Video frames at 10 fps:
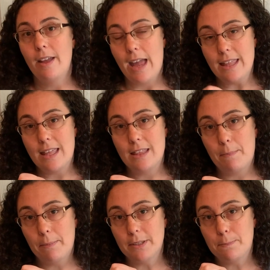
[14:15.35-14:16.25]
and then the
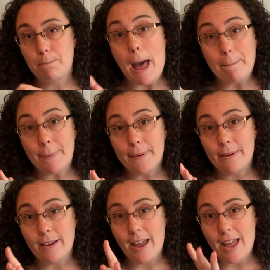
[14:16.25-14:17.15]
bubbles pop
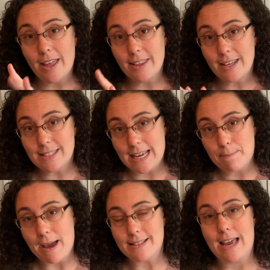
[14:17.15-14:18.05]
and they sink
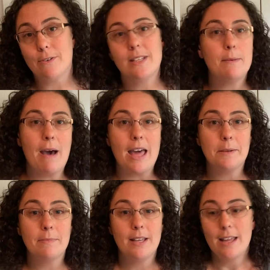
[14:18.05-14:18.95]
back down to the
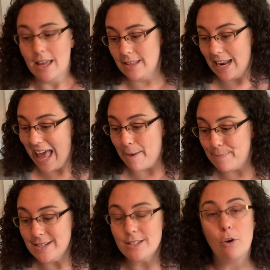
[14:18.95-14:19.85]
bottom. And then it
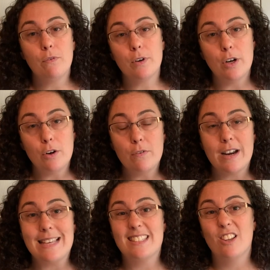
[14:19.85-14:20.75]
happens over and over
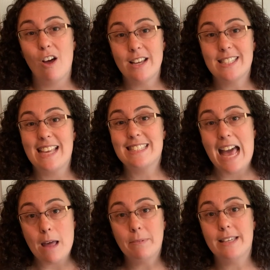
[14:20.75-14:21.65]
as long as that
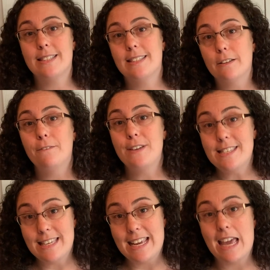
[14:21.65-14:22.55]
tablet is still
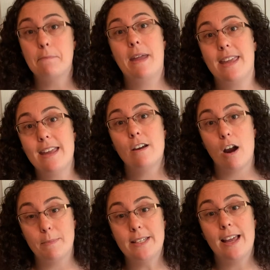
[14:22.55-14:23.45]
fizzing and making
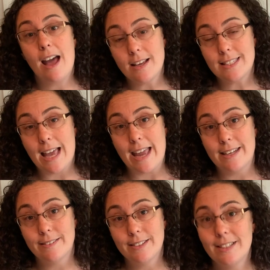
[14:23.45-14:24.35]
carbon dioxide.
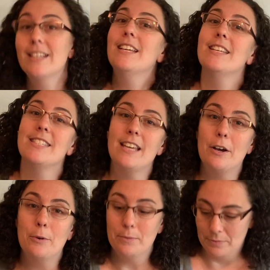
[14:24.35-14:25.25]

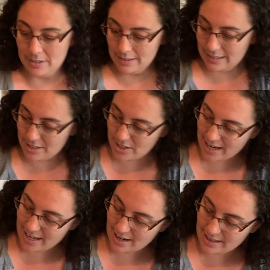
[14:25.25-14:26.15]
So let's check
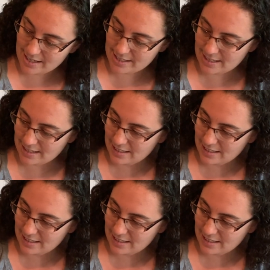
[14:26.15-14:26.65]
in on this.